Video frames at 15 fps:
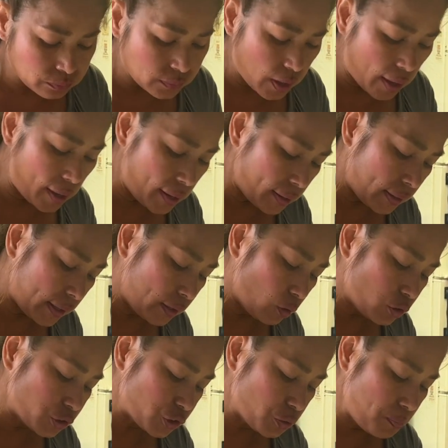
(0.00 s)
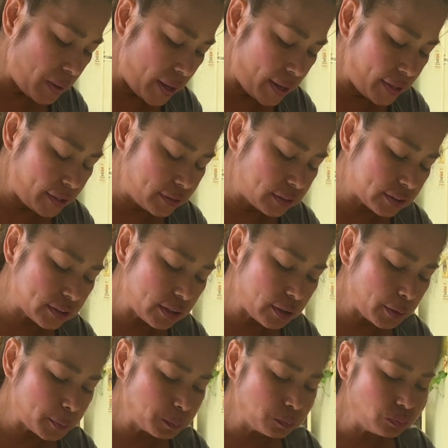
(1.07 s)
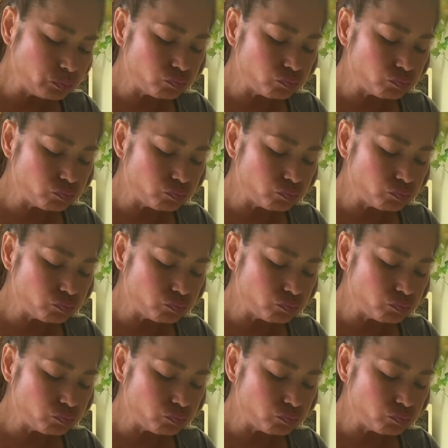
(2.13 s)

And I also made some